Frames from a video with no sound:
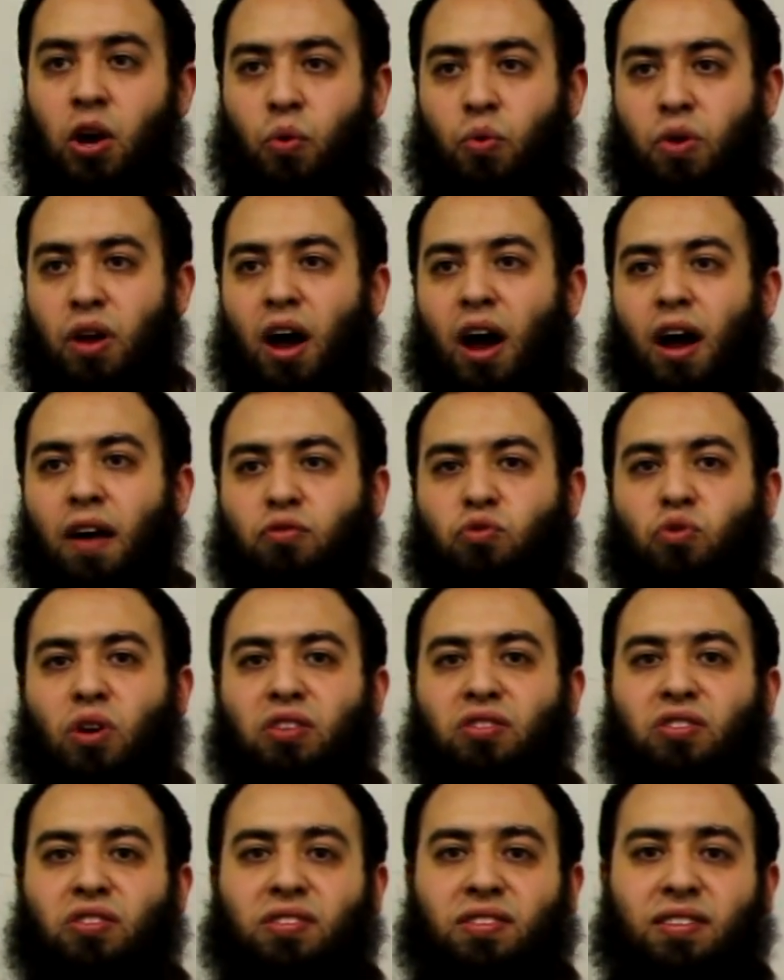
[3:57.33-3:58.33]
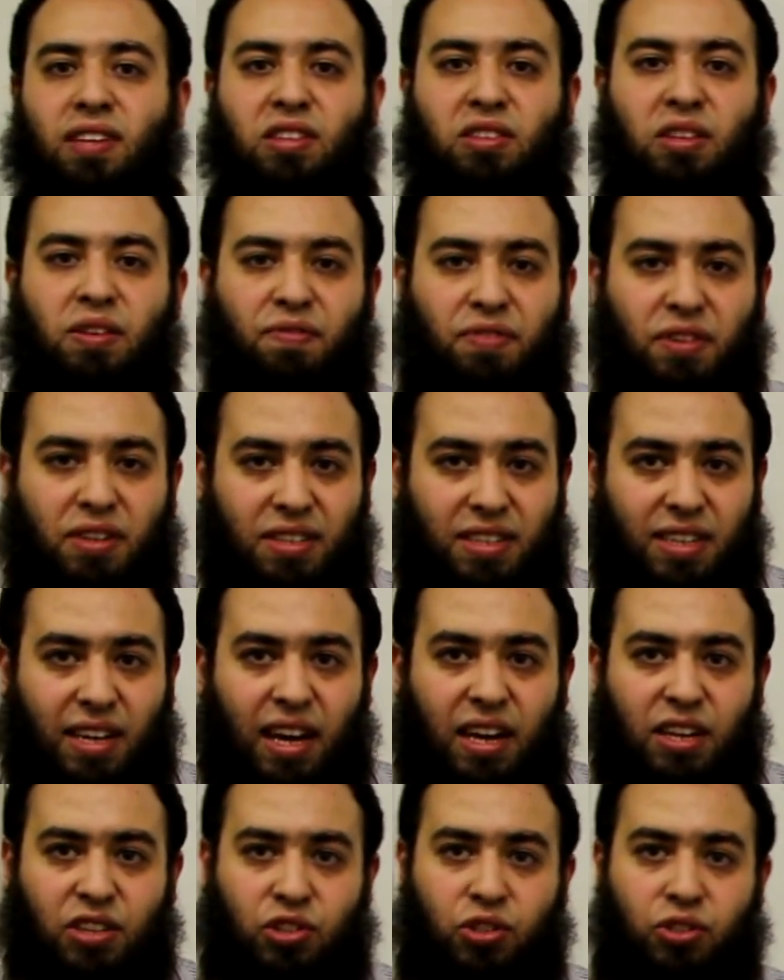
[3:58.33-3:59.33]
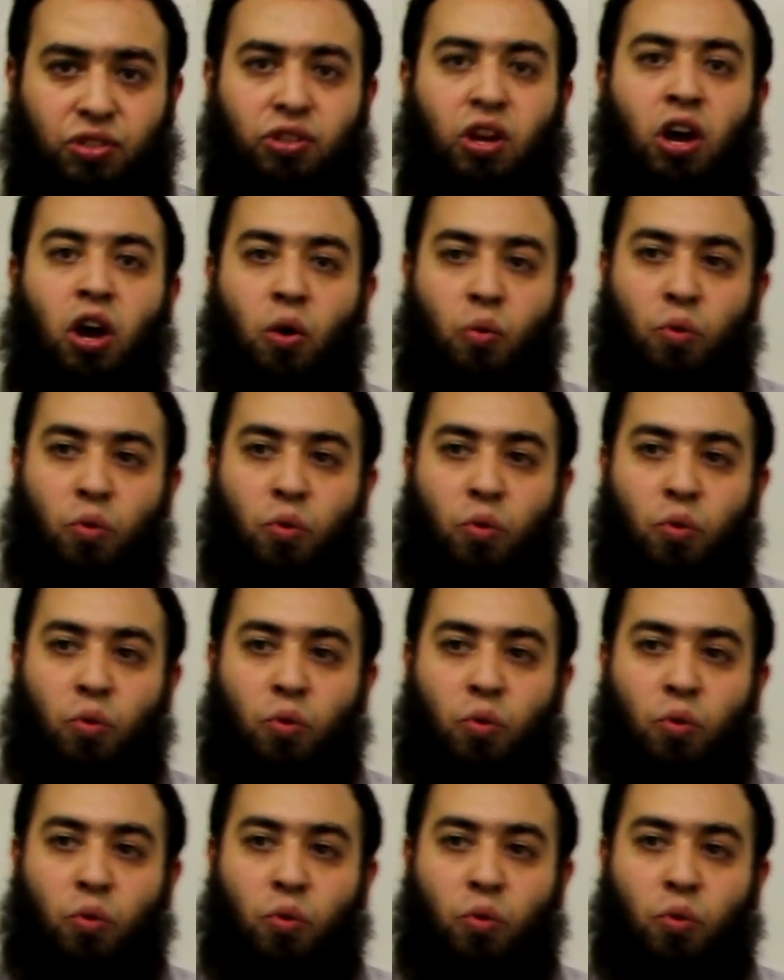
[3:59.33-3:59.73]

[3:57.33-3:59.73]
We have to understand different cultures.